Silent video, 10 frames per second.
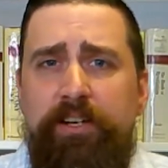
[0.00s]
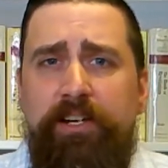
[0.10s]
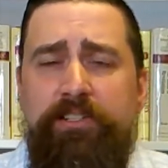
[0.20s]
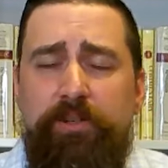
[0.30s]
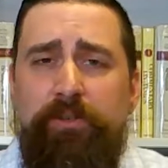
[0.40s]

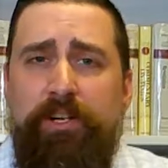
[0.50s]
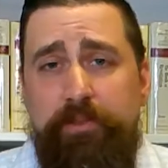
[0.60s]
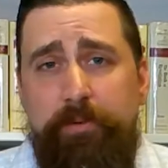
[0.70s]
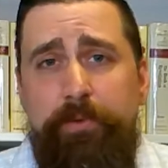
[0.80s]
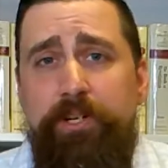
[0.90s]
And so
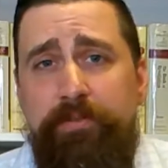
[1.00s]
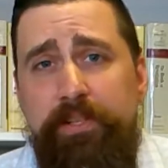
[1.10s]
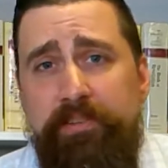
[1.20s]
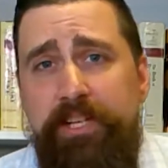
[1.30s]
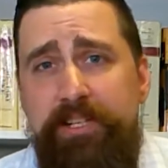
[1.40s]
the book of
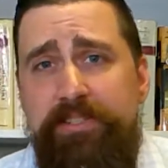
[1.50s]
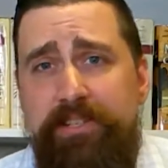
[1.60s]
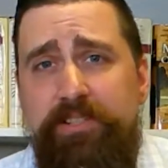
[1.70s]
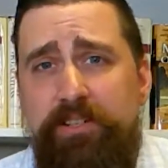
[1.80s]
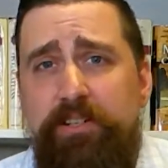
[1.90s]
Leviticus
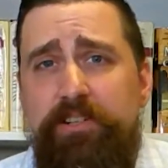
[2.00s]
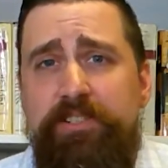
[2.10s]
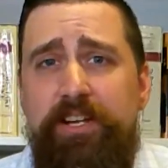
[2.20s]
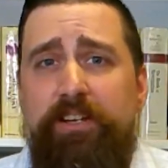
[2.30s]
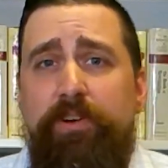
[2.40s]
gives a good
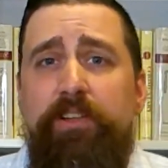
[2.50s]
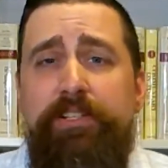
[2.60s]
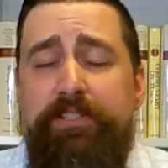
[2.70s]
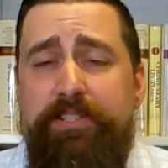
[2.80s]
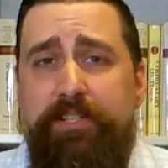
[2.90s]
understanding of all
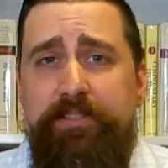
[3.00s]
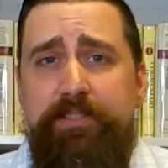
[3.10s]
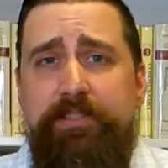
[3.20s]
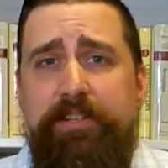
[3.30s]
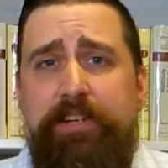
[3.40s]
these things.